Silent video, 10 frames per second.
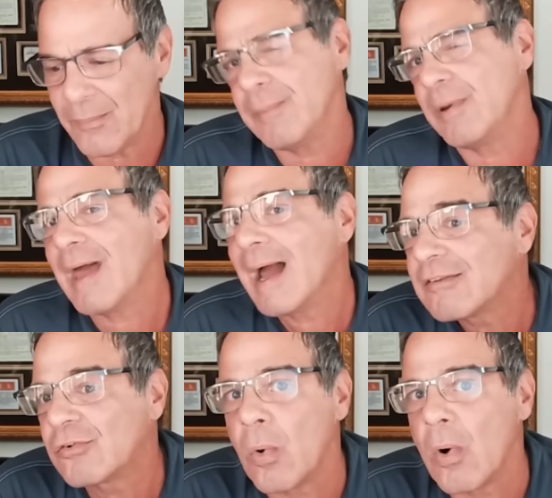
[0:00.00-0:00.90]
maybe
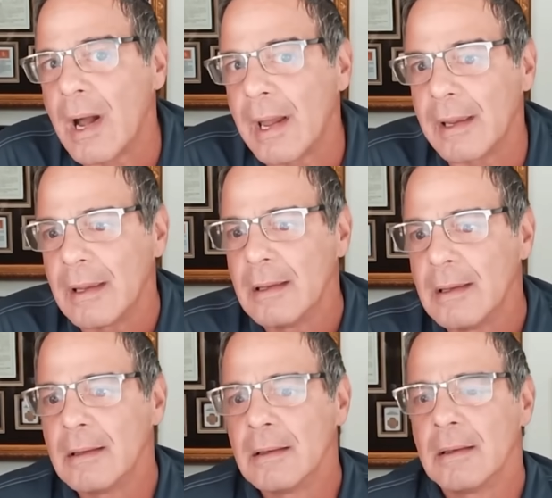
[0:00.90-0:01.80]
that's why,
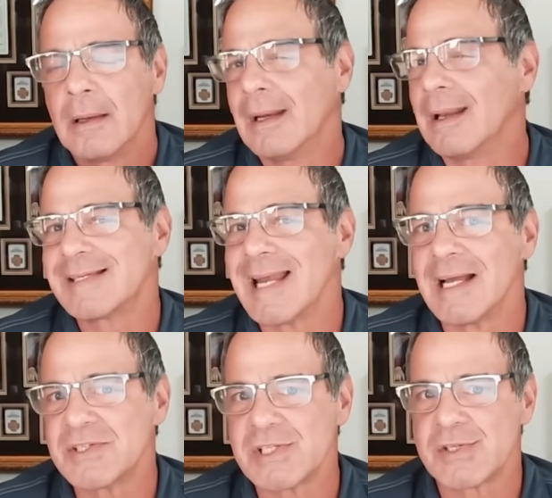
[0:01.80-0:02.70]
and it's
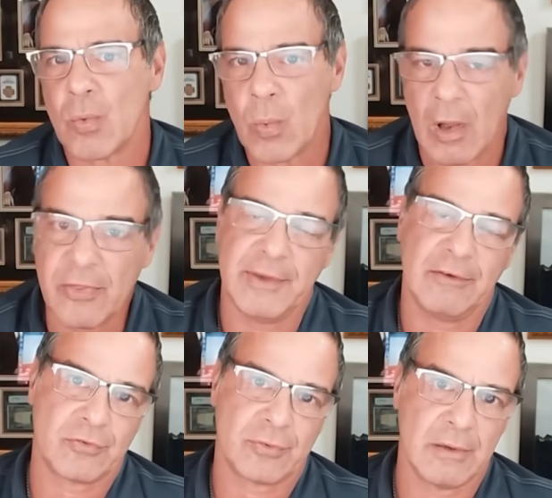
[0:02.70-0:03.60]
not just the
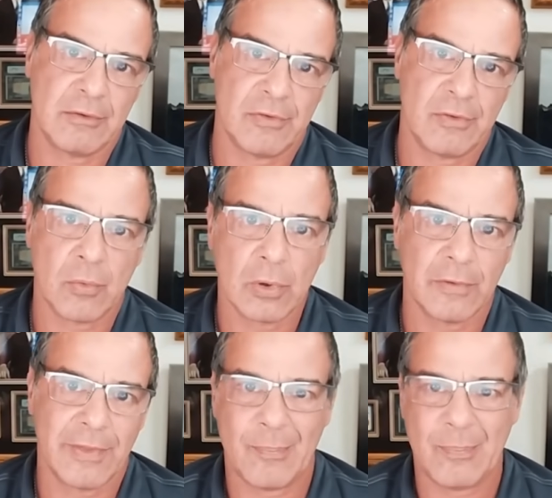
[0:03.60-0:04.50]
wealthiest traders in the
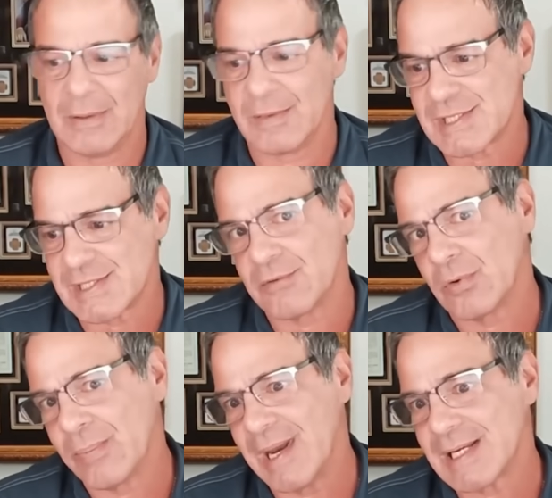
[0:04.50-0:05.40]
world, that being the
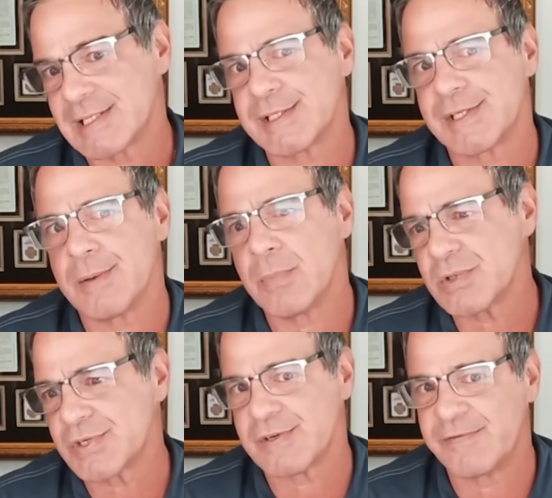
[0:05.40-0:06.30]
central banks, it's the
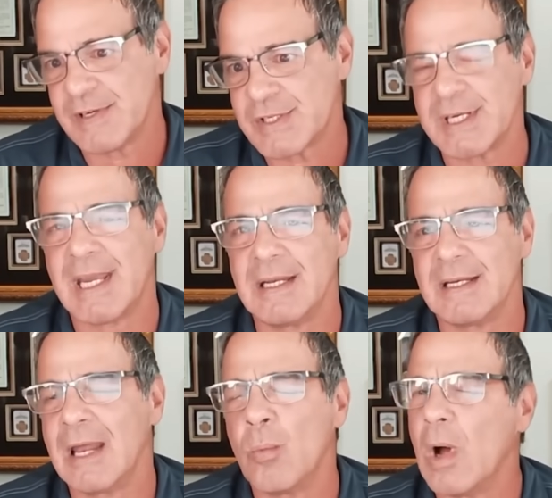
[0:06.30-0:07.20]
most
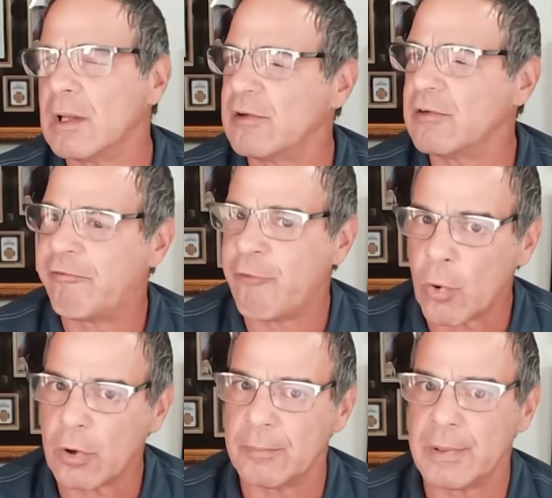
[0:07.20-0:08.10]
sophisticated and
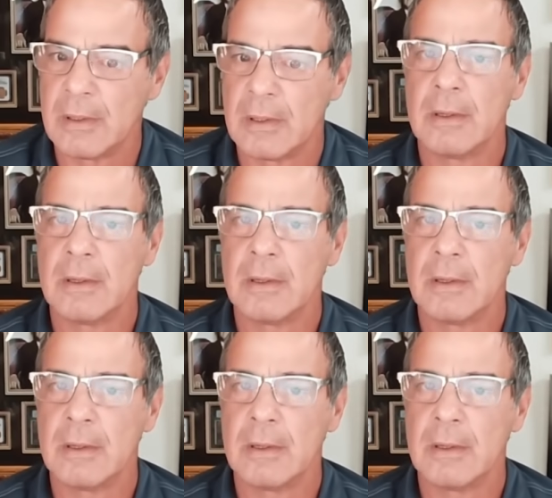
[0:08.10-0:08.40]
well-informed,